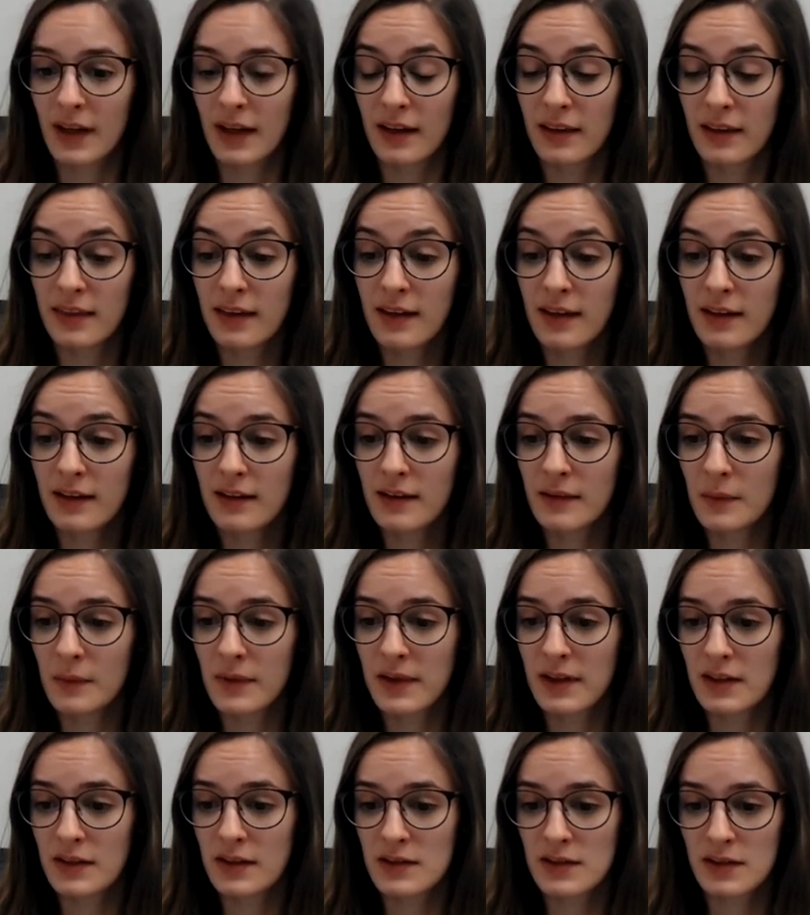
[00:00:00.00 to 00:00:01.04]
I think
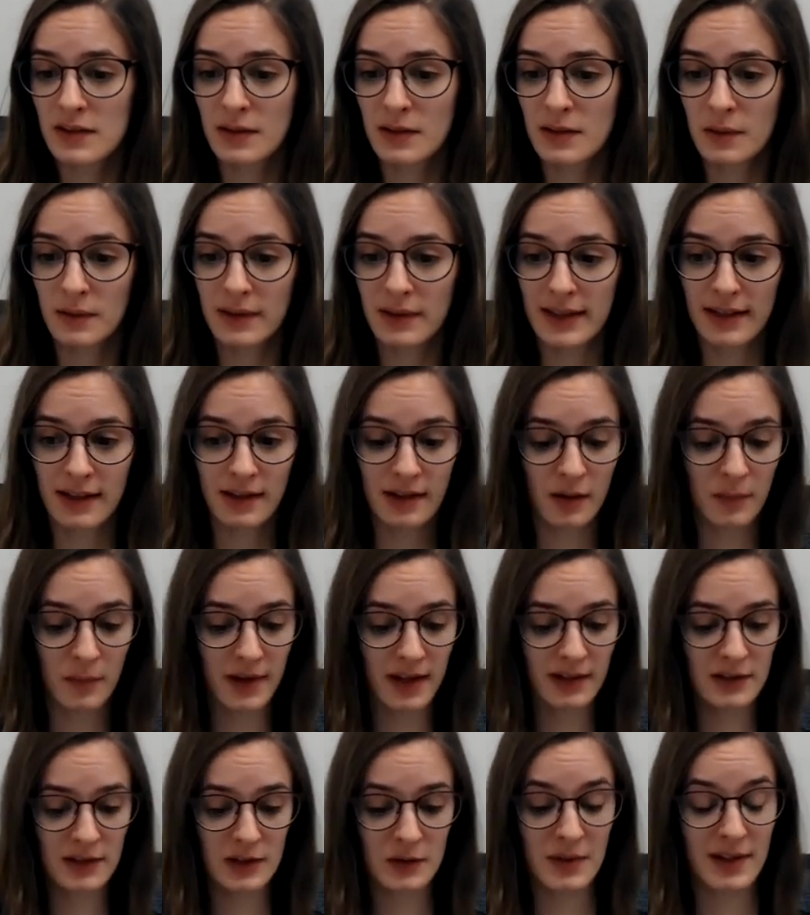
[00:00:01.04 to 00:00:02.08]
we're slowly
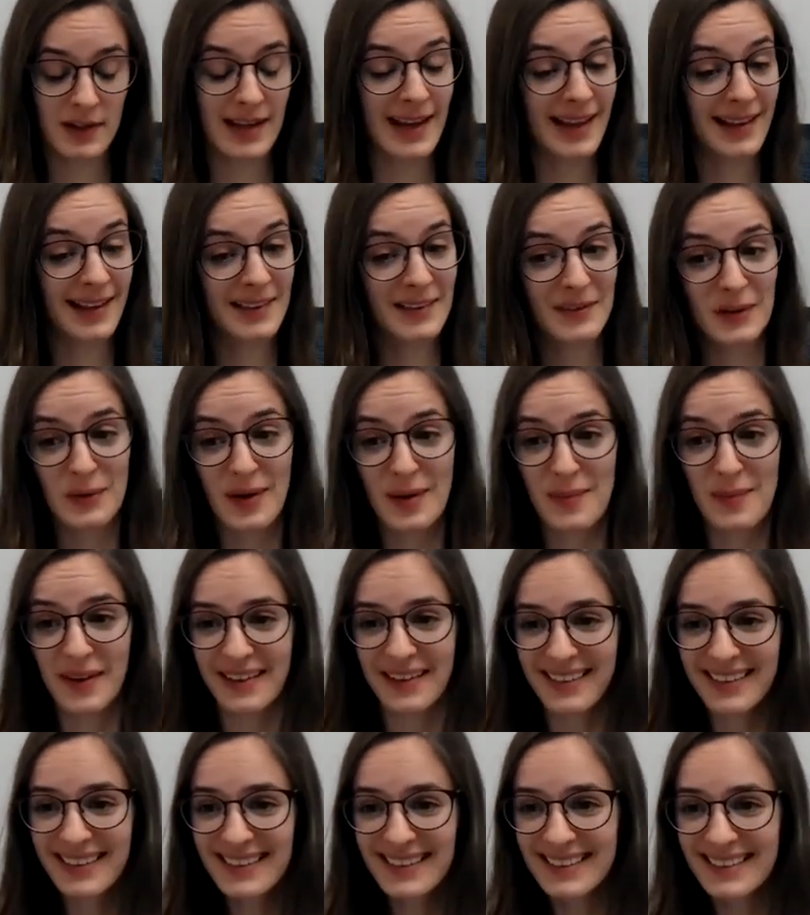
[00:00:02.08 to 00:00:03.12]
coming to an end of the
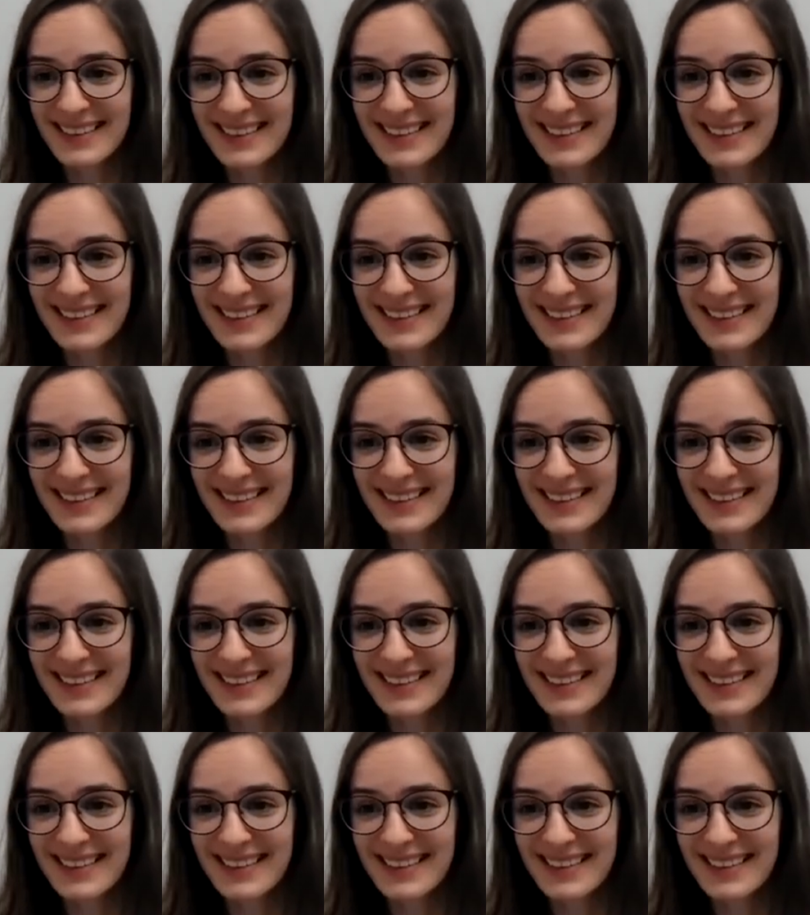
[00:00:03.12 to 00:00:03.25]
webinar.